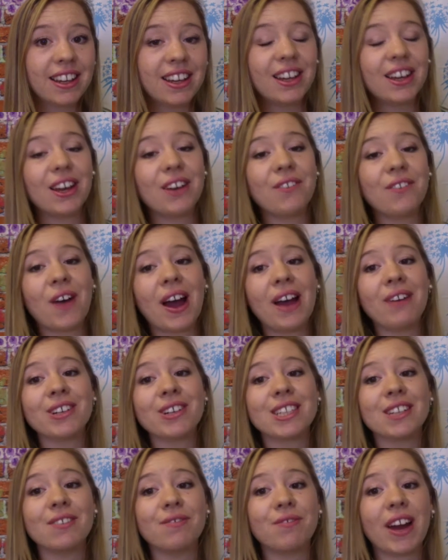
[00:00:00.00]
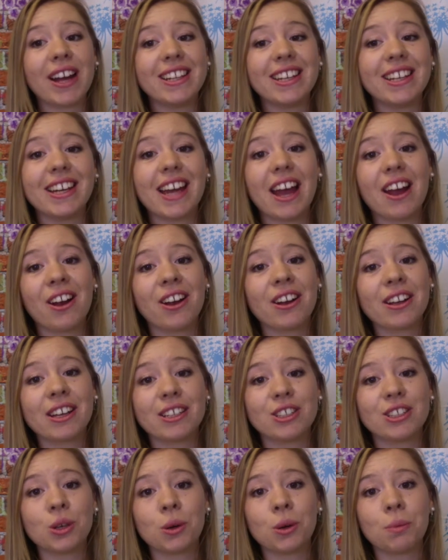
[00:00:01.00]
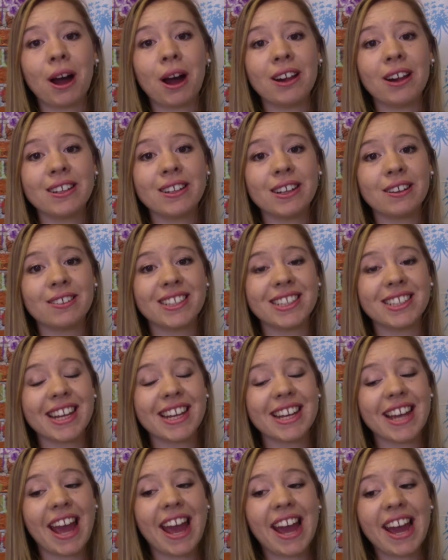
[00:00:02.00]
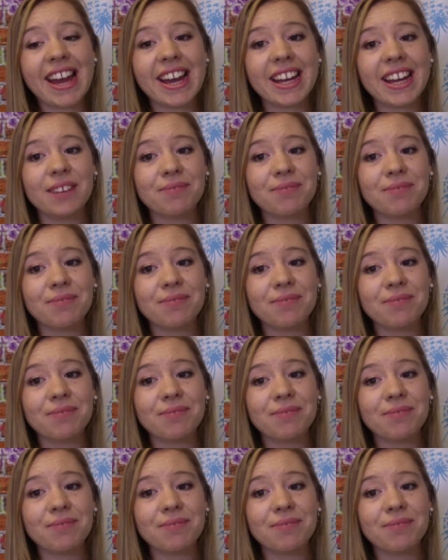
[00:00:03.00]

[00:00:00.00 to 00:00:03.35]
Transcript: Wow. If I was inviting Erica to a party and I was like, hey,